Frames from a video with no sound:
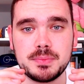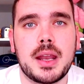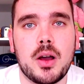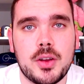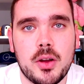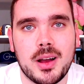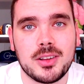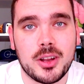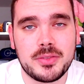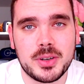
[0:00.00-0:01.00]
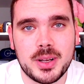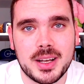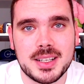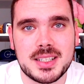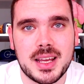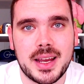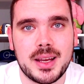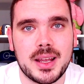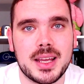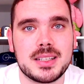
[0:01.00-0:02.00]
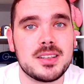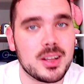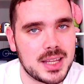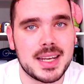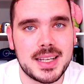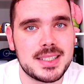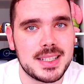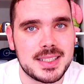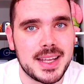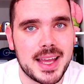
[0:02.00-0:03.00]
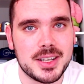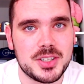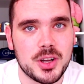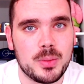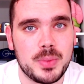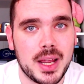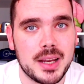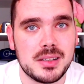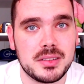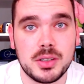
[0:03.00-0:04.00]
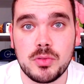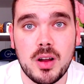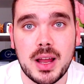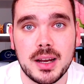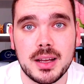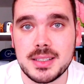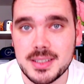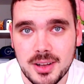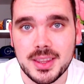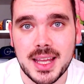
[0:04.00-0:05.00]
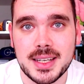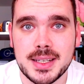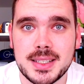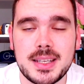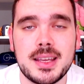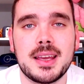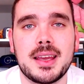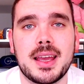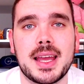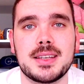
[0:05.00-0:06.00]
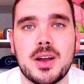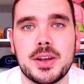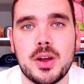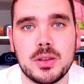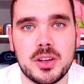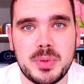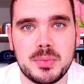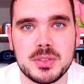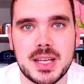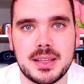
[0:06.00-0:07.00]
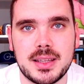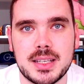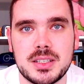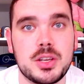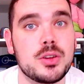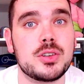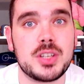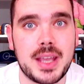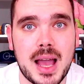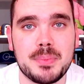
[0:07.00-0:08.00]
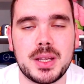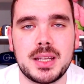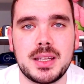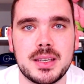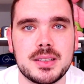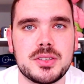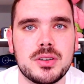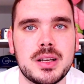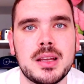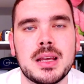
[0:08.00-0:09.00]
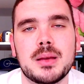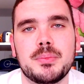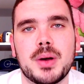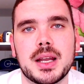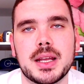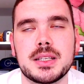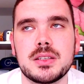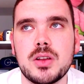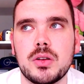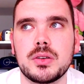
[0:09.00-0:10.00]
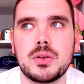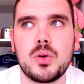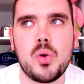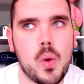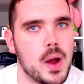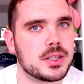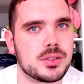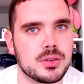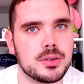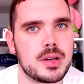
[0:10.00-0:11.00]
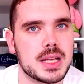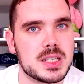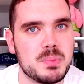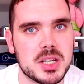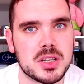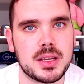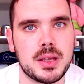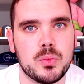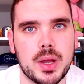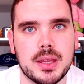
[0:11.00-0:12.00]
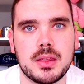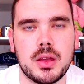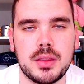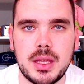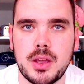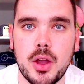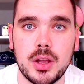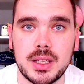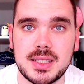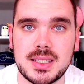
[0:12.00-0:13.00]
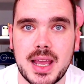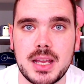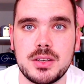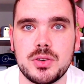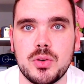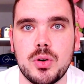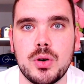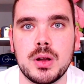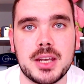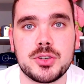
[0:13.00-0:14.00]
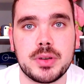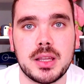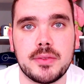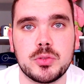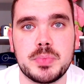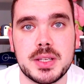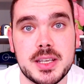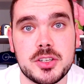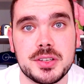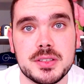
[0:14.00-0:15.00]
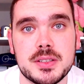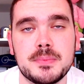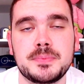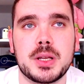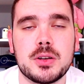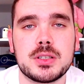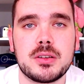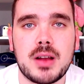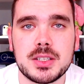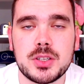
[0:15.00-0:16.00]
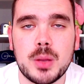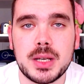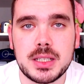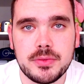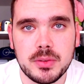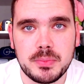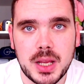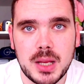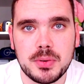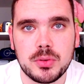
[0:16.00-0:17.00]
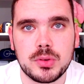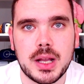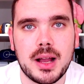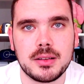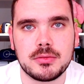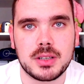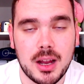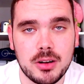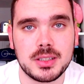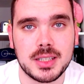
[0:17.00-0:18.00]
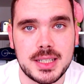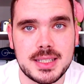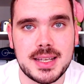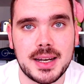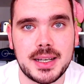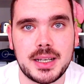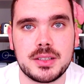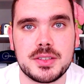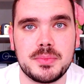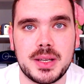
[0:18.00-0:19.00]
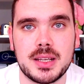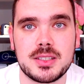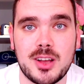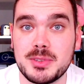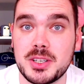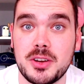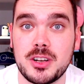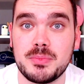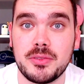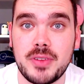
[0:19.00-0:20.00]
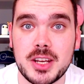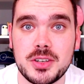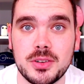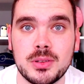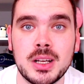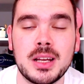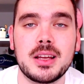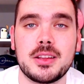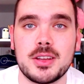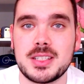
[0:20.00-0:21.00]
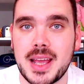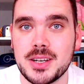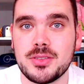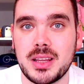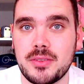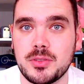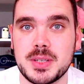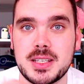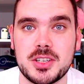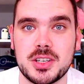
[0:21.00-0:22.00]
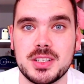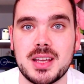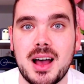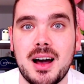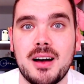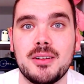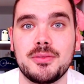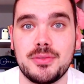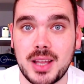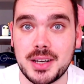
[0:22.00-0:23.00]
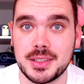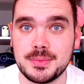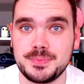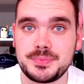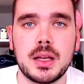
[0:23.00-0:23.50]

Now I know a lot of you are going to say it's not that easy to get a job, and you're right, it's not that easy. And I know a lot of people say that there's a huge gap in the industry, but it's not quite true, especially with the early stage or entry level positions. Because there are so many different people currently studying to be a cybersecurity professional, those entry level positions are flooded.